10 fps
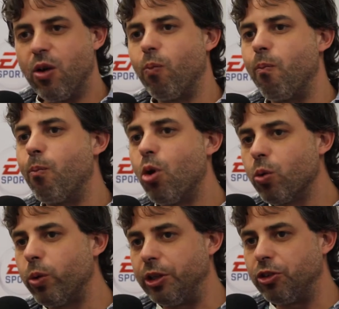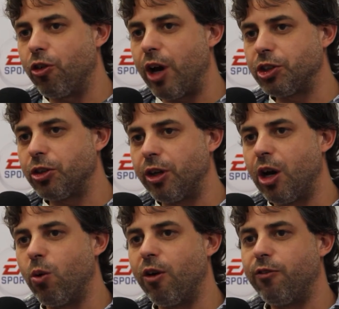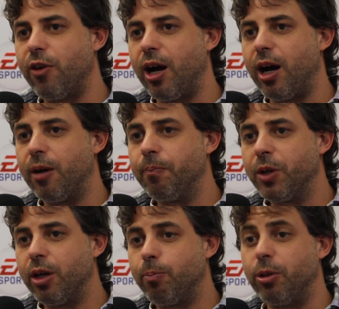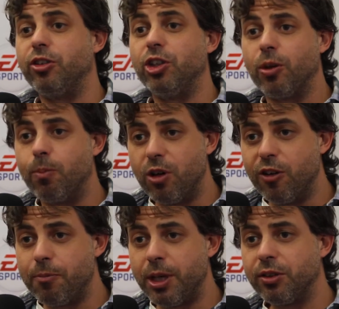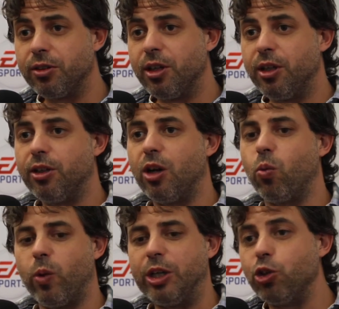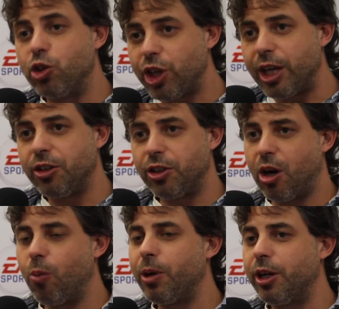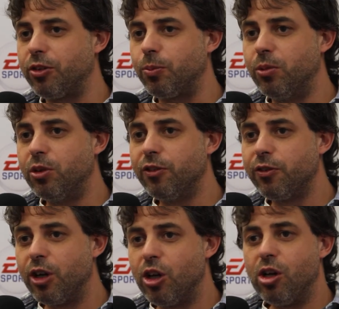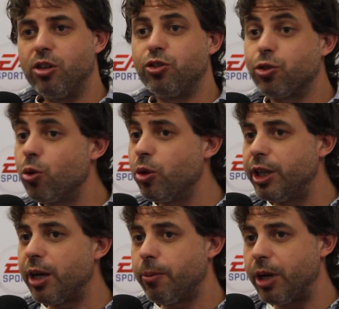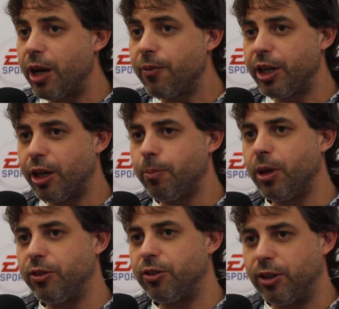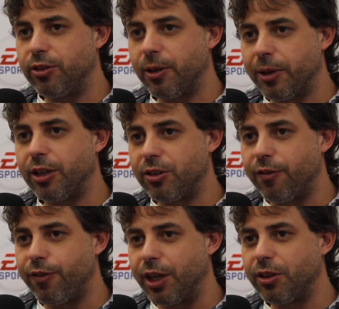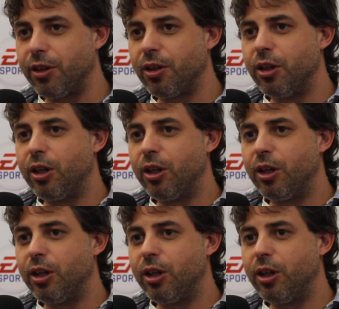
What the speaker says: more with introduction now of precision movement, that when you change how players move, truly every gameplay system gets affected.